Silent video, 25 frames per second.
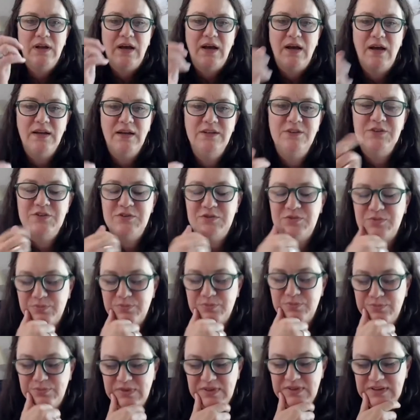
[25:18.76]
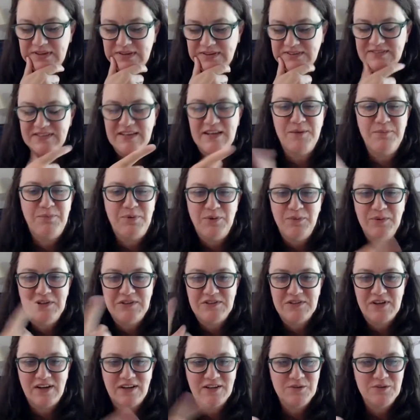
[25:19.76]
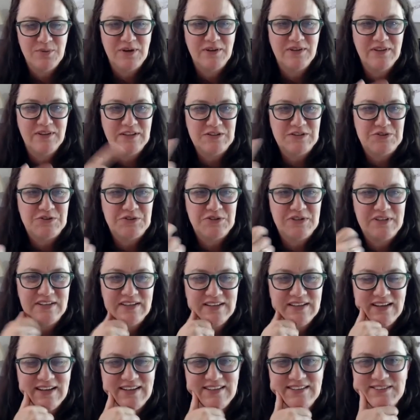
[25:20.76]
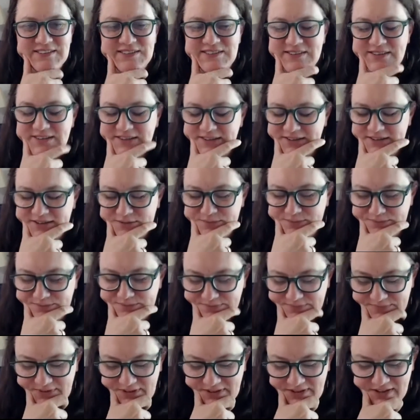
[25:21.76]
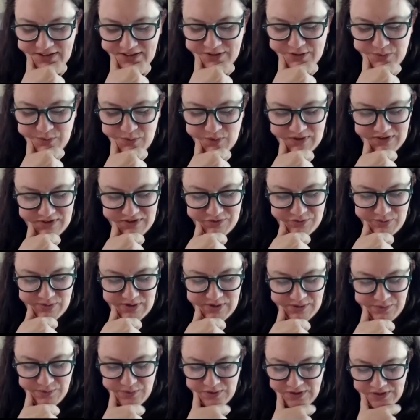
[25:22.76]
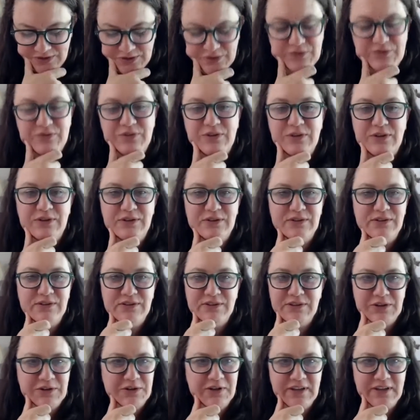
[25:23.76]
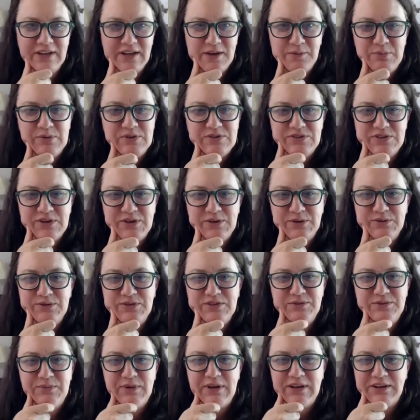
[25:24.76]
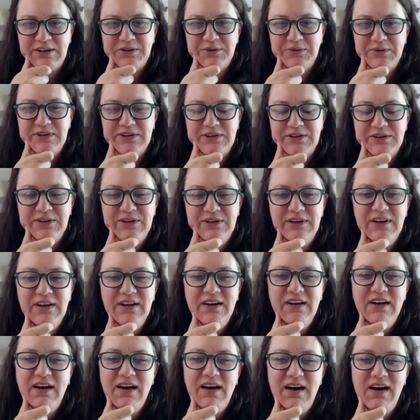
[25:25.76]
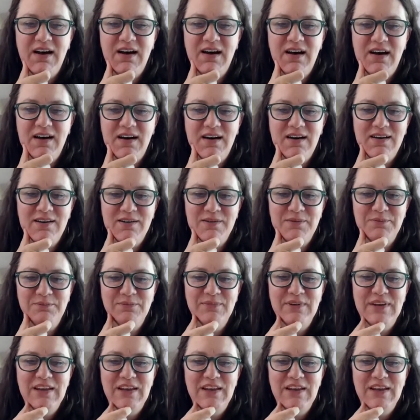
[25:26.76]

I just, the example we talked about yesterday, guys, um, another one of my wonderful learning episodes in my career um,